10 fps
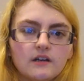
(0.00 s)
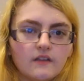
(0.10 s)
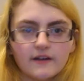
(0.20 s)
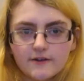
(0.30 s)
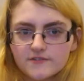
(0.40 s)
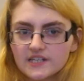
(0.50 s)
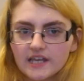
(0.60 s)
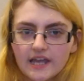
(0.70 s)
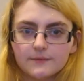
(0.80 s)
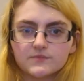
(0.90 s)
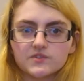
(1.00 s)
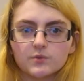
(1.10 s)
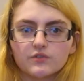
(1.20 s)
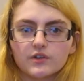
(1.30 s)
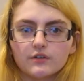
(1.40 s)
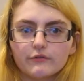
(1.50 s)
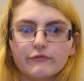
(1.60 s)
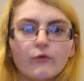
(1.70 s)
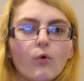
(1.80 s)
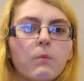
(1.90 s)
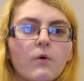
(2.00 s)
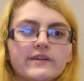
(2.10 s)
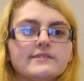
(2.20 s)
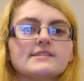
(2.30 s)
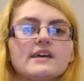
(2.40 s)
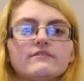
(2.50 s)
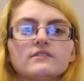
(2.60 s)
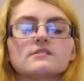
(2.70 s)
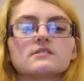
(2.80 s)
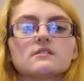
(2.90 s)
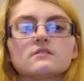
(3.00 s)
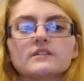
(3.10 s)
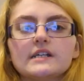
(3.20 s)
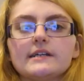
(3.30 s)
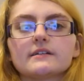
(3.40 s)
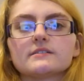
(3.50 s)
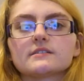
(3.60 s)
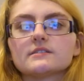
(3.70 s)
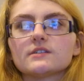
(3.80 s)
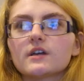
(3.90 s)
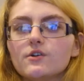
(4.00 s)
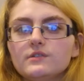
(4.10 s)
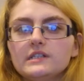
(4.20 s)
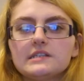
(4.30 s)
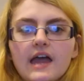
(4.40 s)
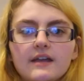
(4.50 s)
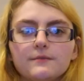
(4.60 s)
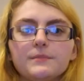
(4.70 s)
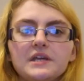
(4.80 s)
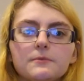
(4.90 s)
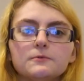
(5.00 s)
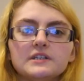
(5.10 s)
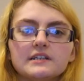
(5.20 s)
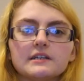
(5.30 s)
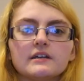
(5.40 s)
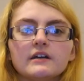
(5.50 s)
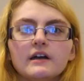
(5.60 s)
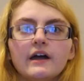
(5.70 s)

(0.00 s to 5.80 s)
I've seen games with 4.7 star ratings because only 10 people did it.